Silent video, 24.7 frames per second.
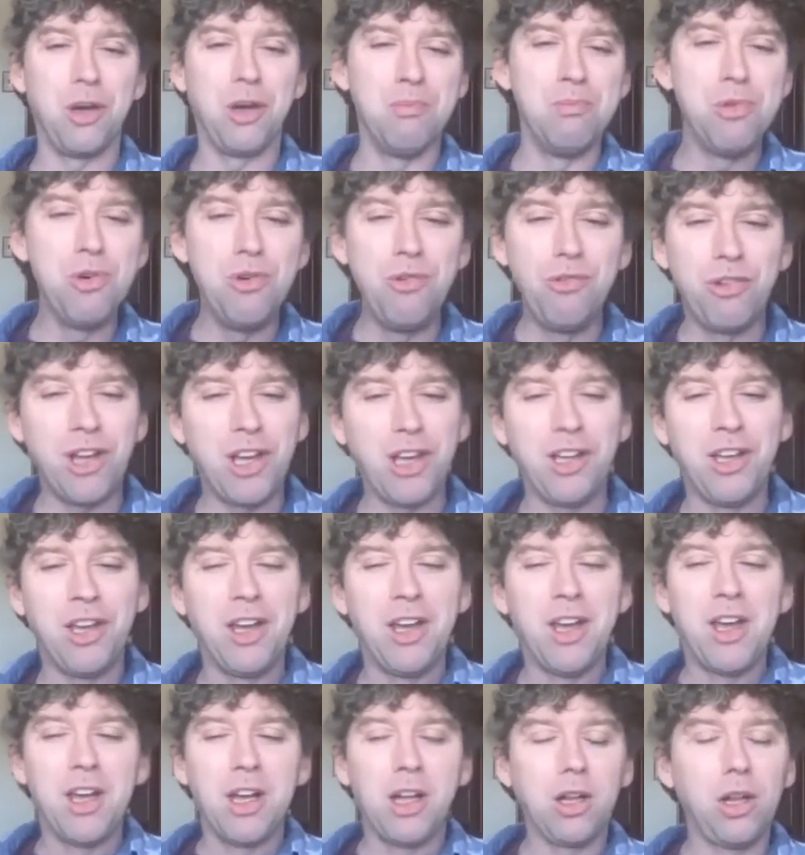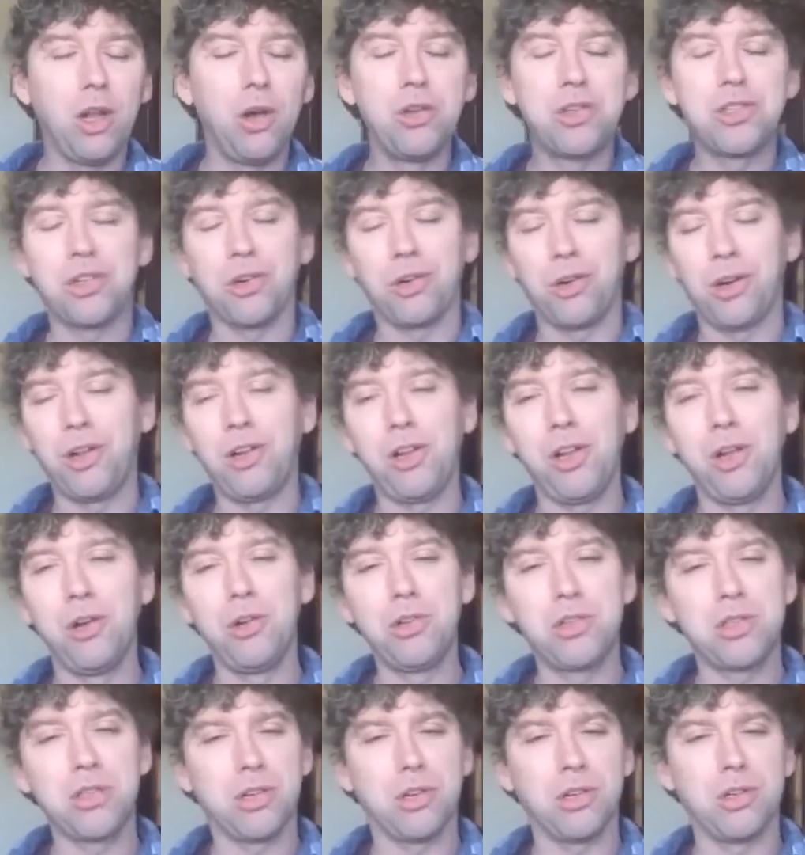moving closer and
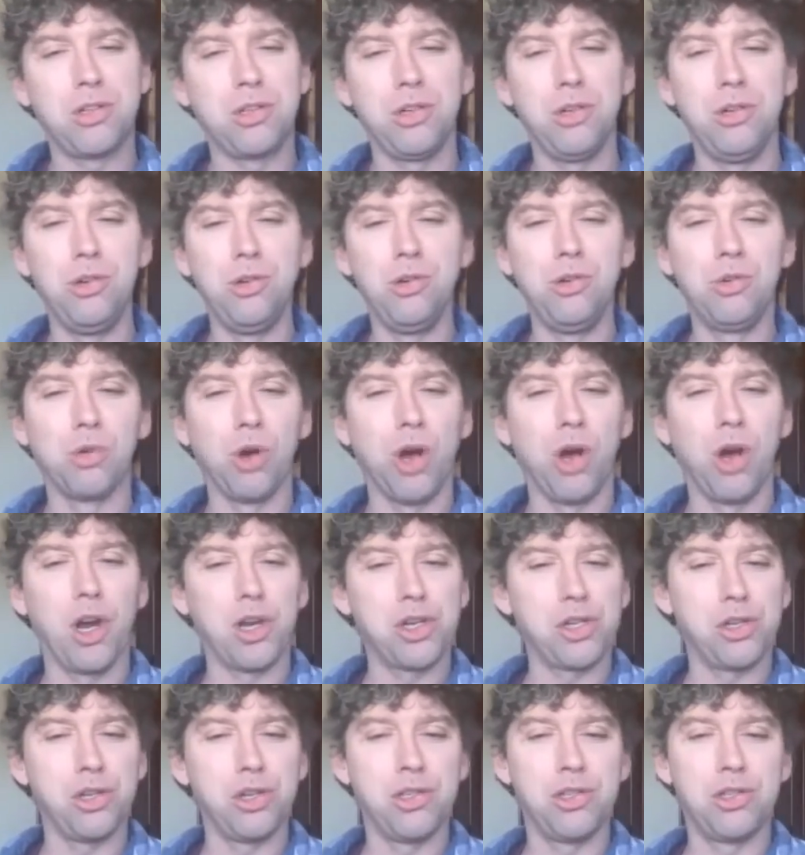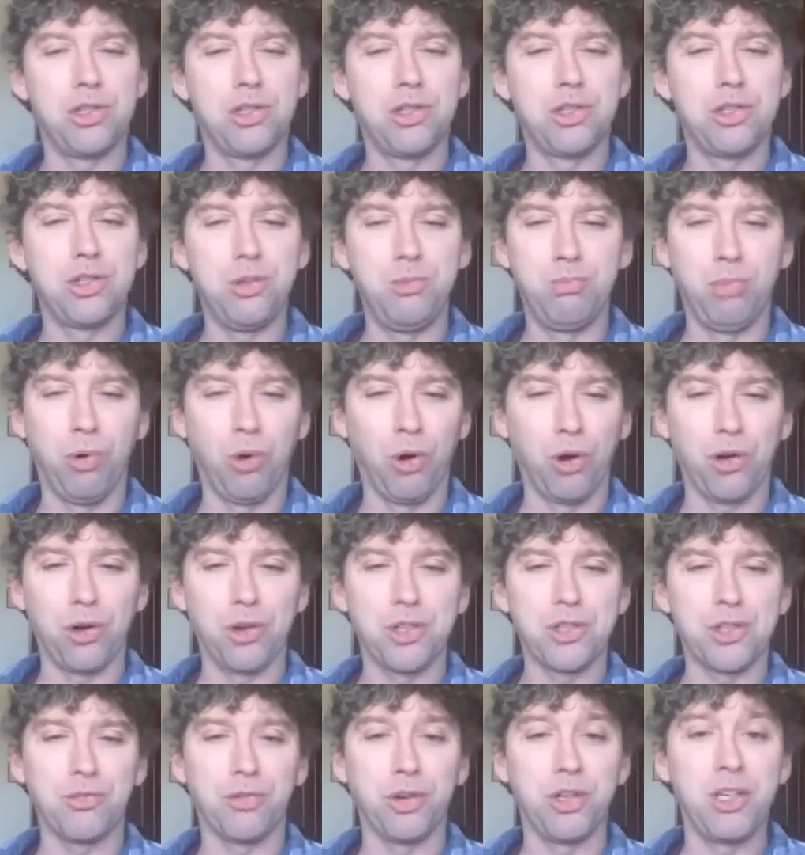closer to Russia's
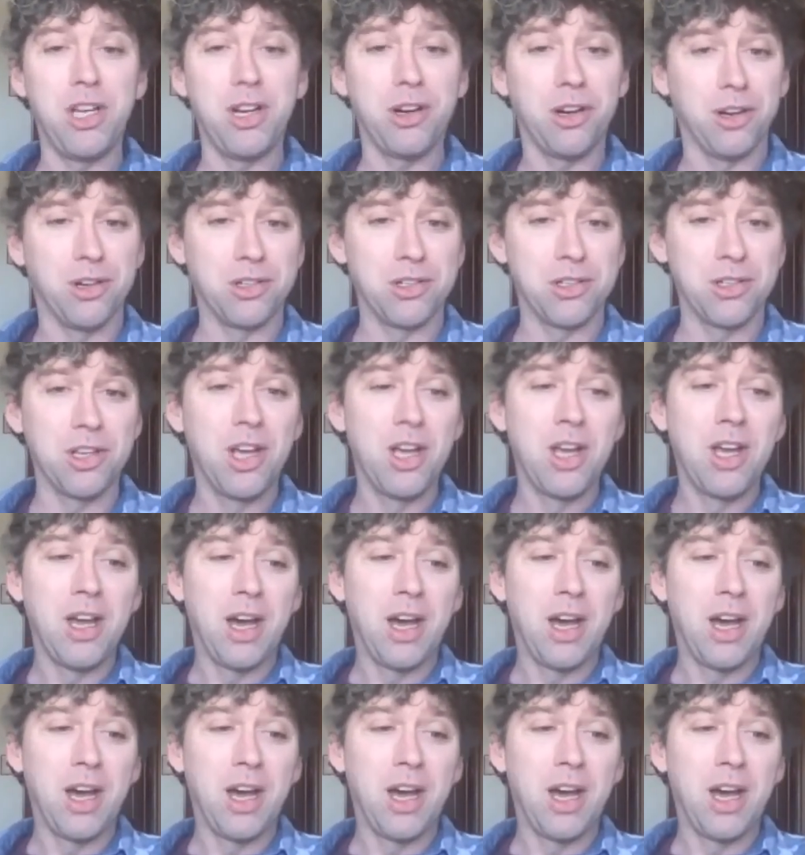borders for years.